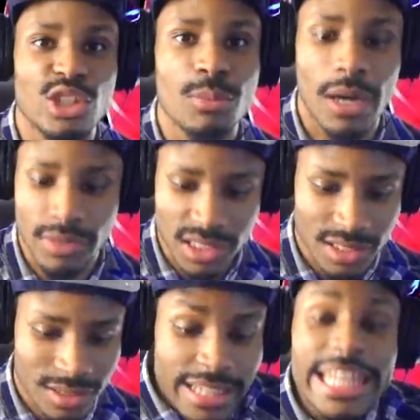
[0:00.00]
in two months.
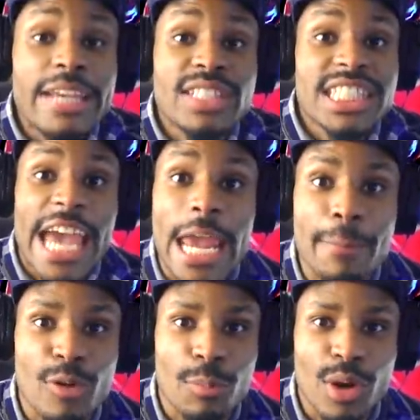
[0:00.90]
It leaves in
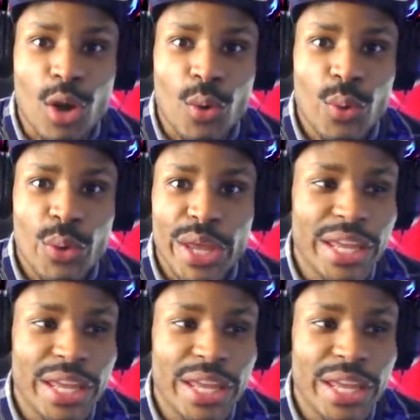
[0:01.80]
April, bro.